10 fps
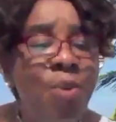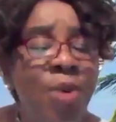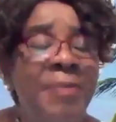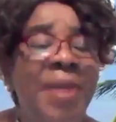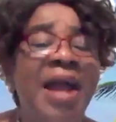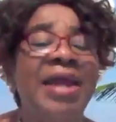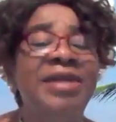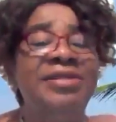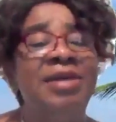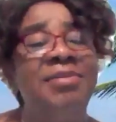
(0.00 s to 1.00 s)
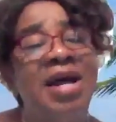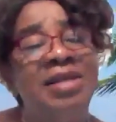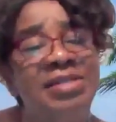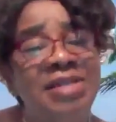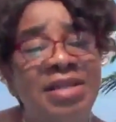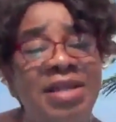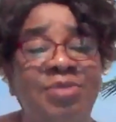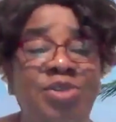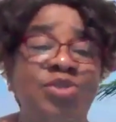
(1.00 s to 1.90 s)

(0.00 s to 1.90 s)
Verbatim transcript: We package them and send them